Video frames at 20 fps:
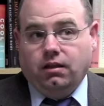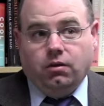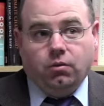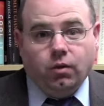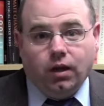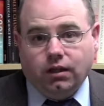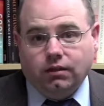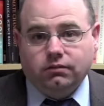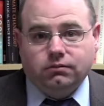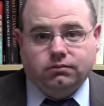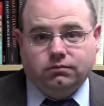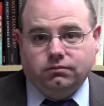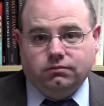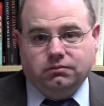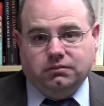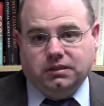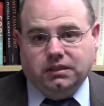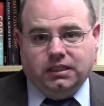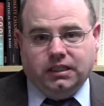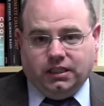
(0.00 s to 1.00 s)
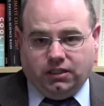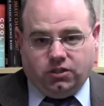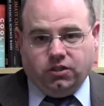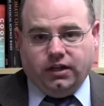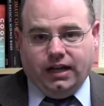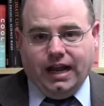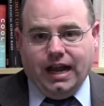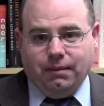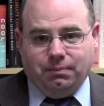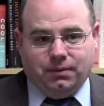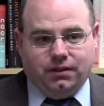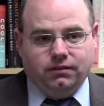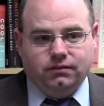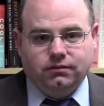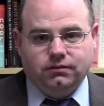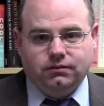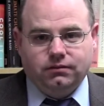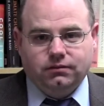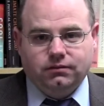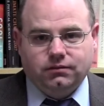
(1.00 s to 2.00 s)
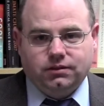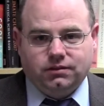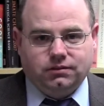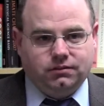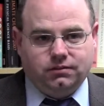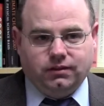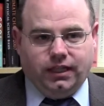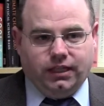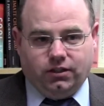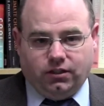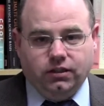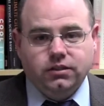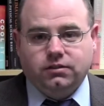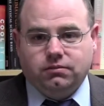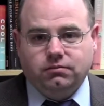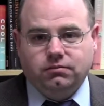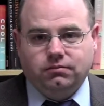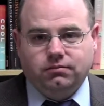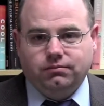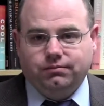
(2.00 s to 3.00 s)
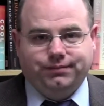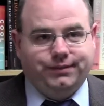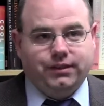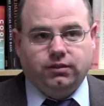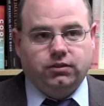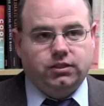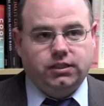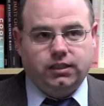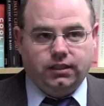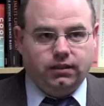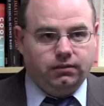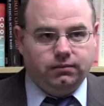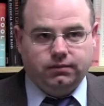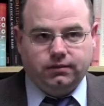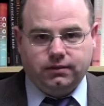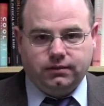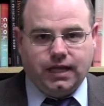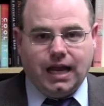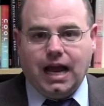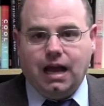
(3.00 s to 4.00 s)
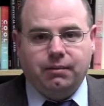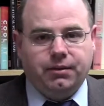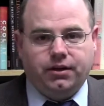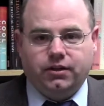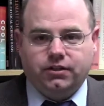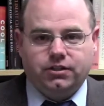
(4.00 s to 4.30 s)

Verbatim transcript: Well, it could happen. They could, you know, see a comet